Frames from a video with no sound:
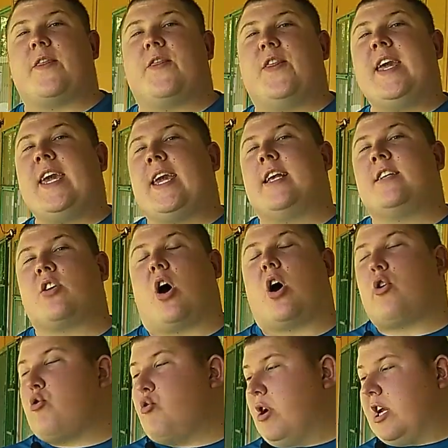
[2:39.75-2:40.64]
These
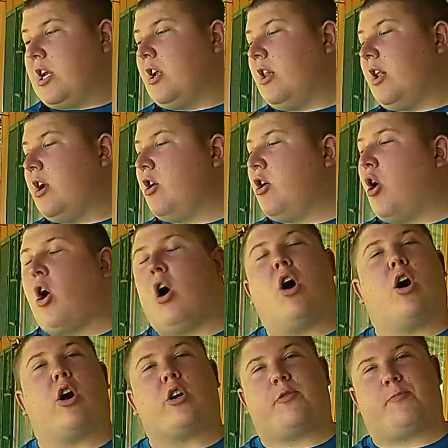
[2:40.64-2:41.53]
are regular
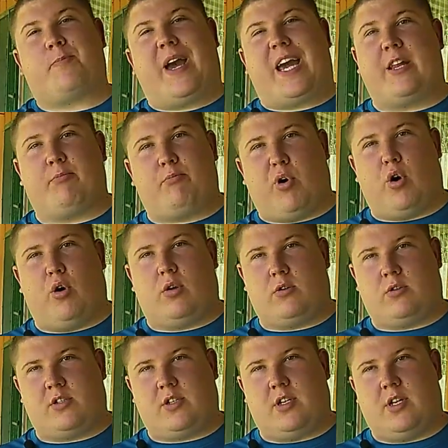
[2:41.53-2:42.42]
hard
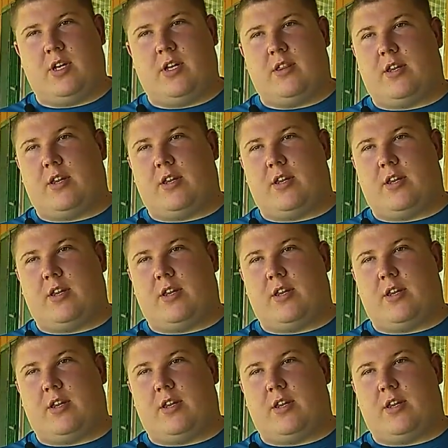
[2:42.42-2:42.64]
paintballs